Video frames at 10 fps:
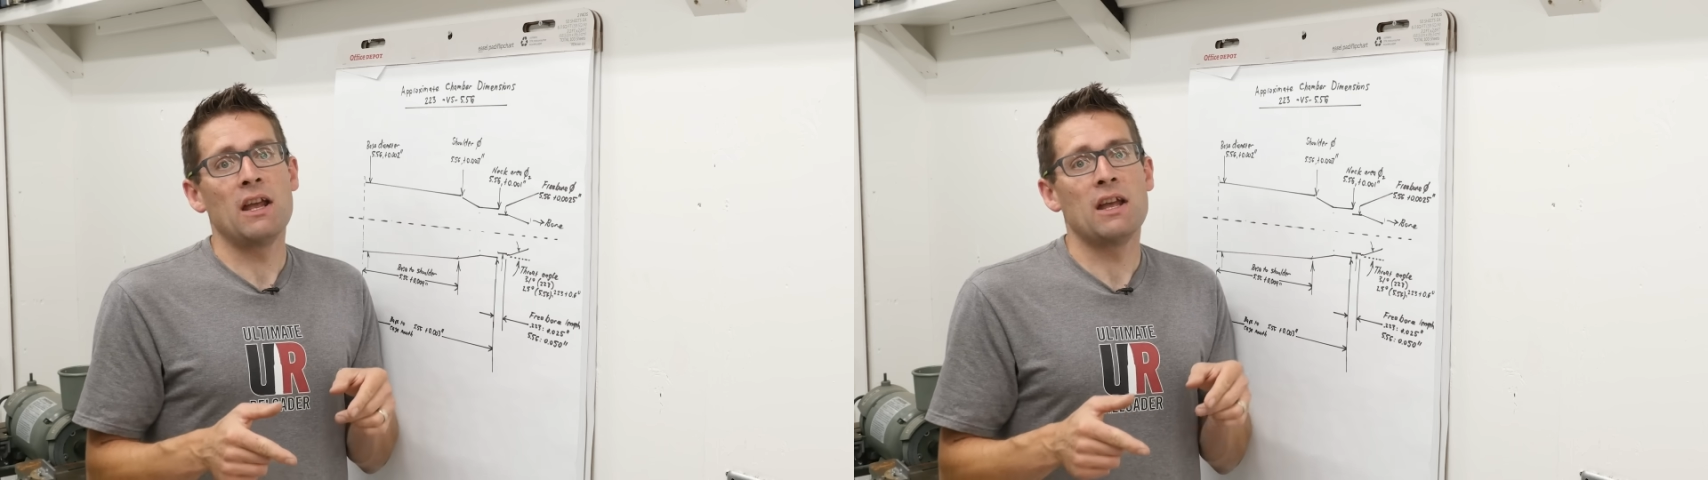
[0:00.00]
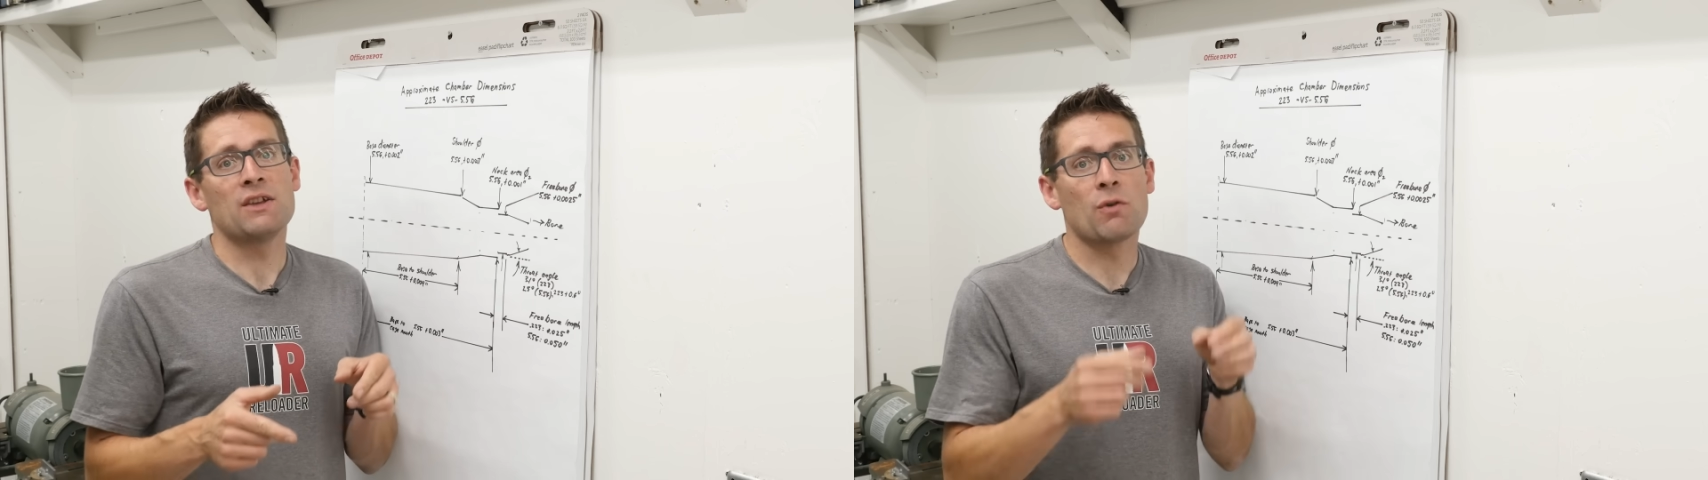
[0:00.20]

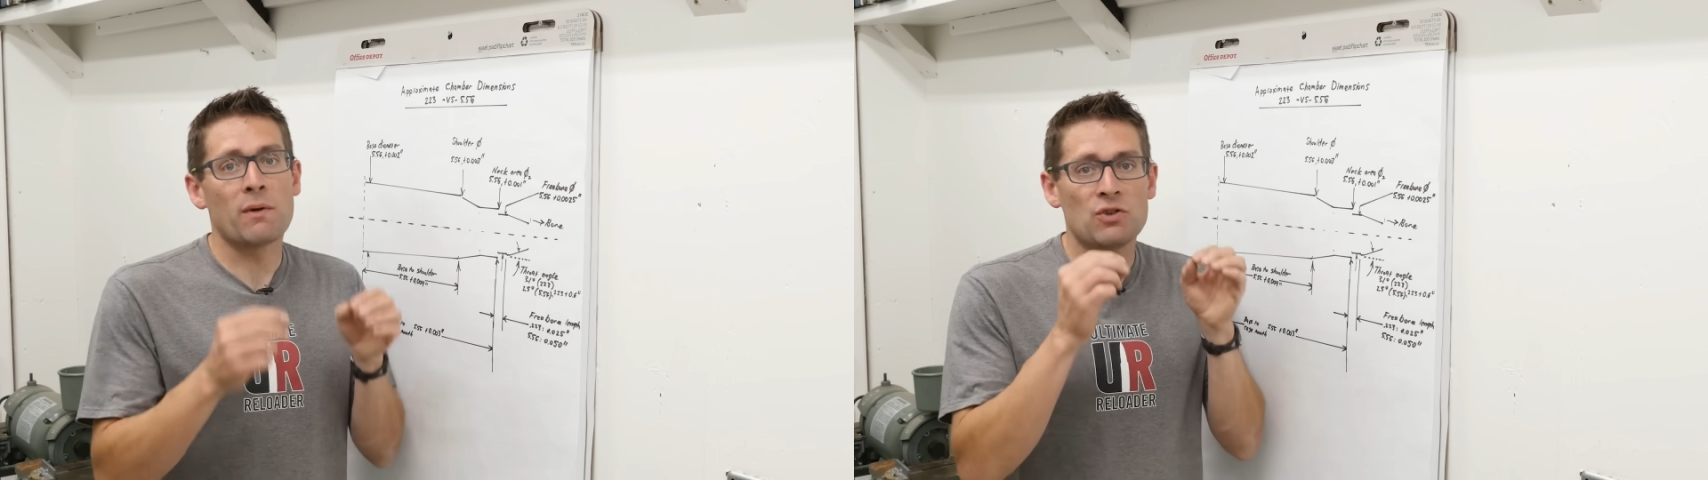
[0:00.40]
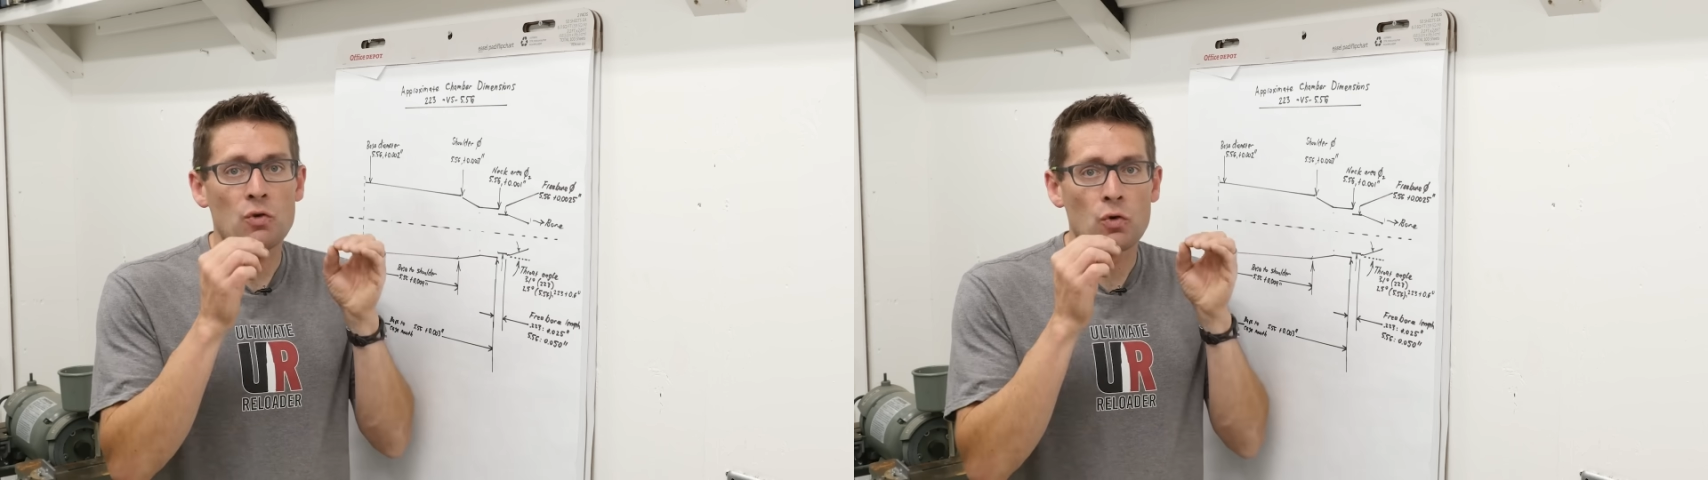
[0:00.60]
is going
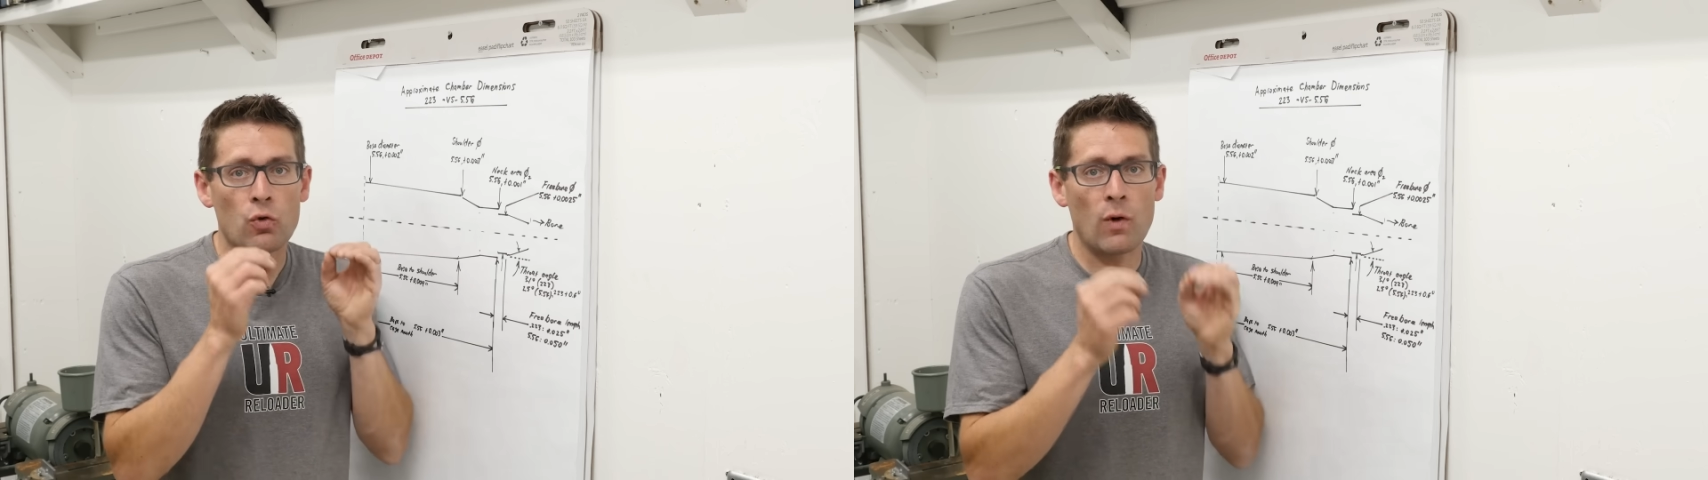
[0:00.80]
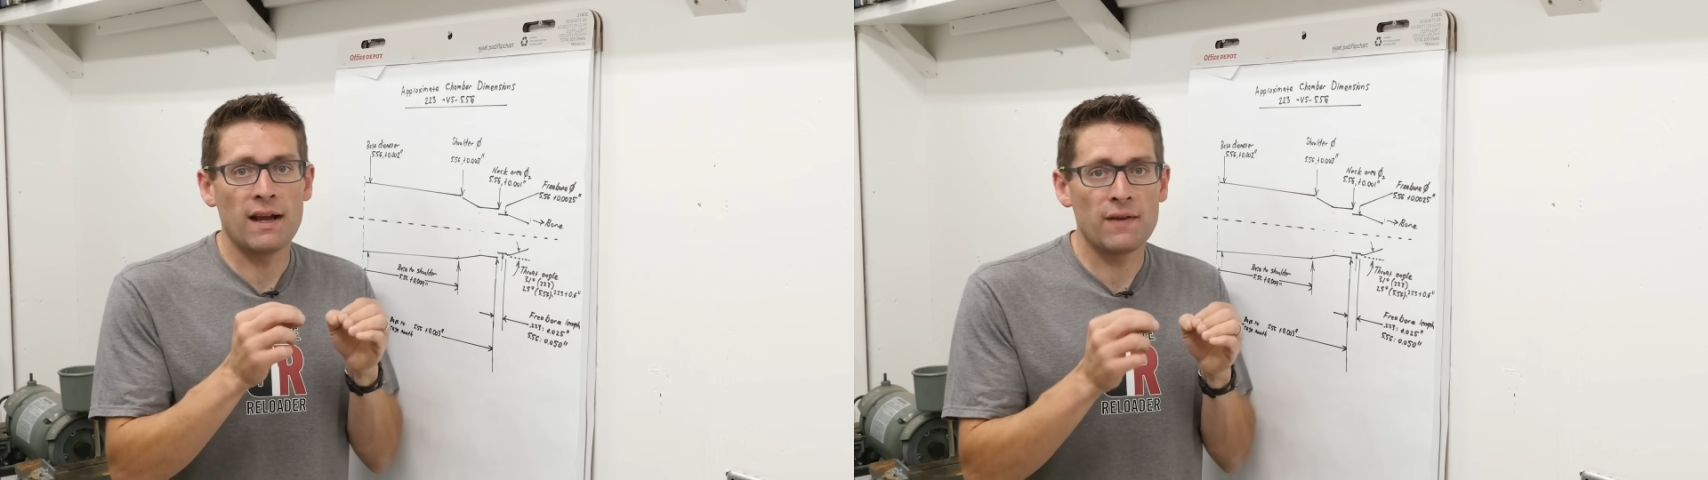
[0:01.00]
to
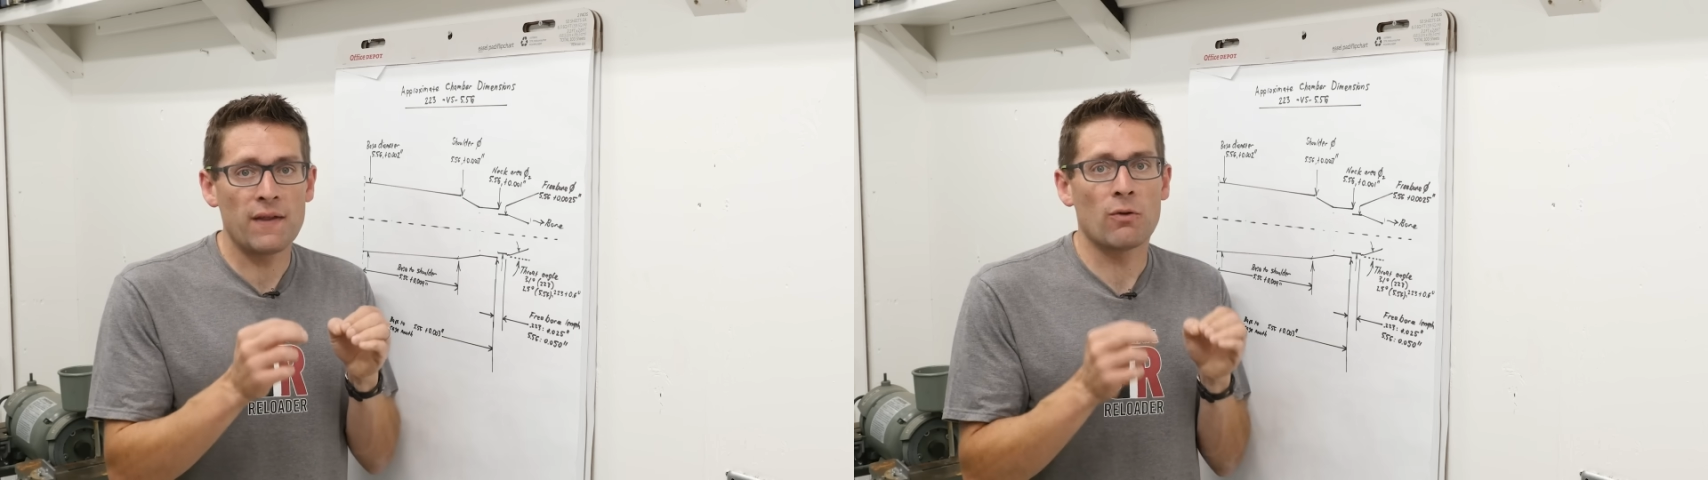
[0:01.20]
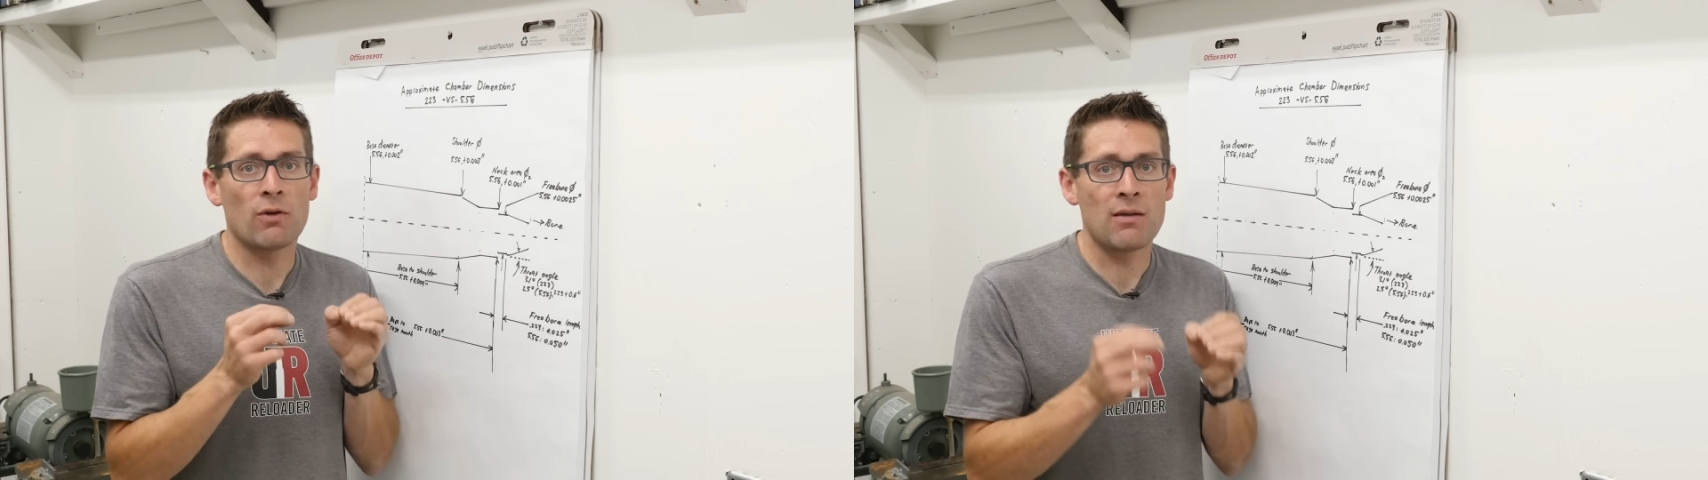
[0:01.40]
grind
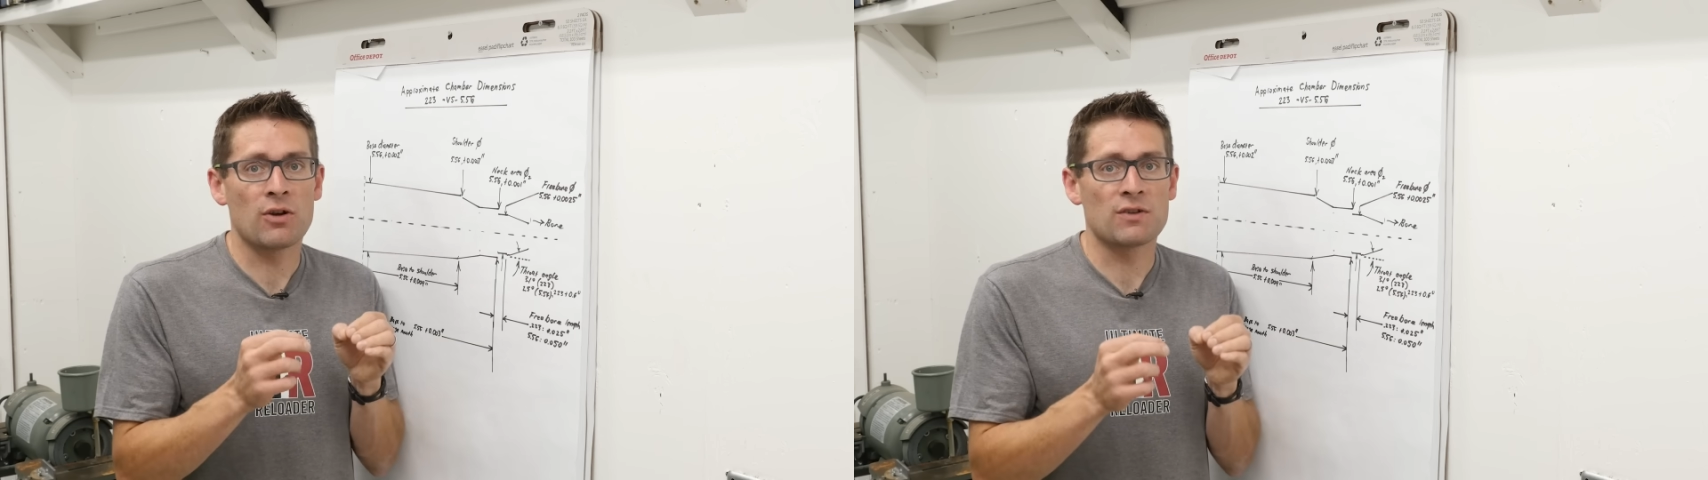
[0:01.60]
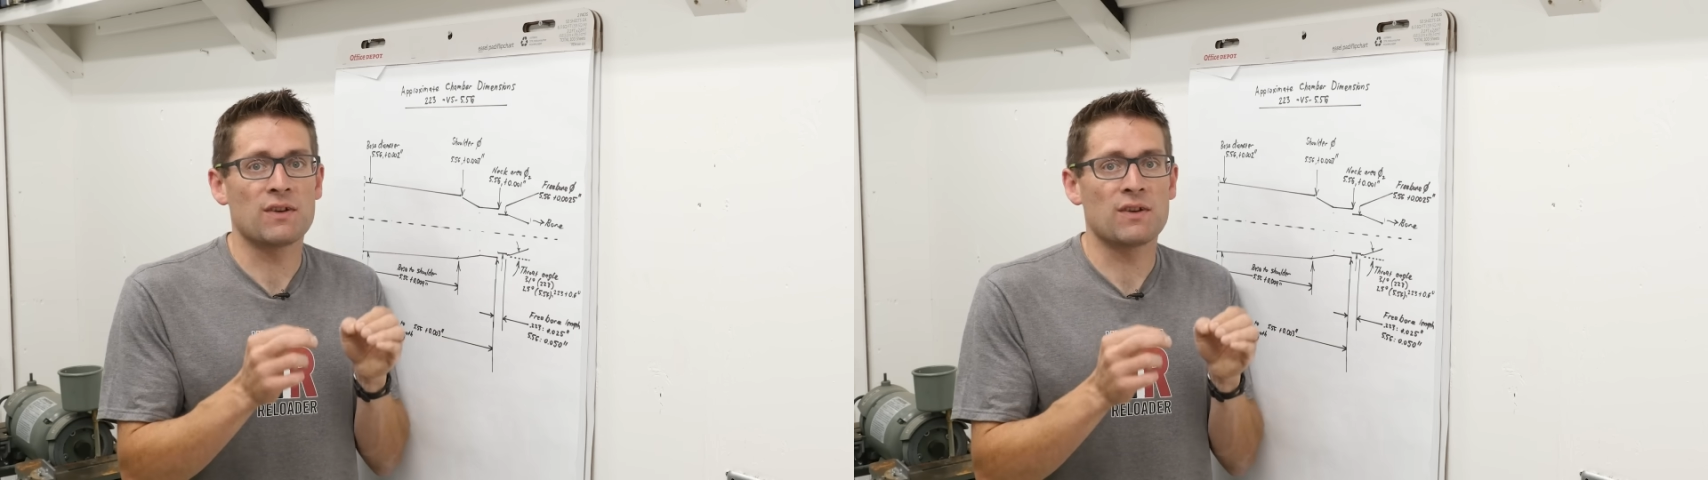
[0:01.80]
their reamers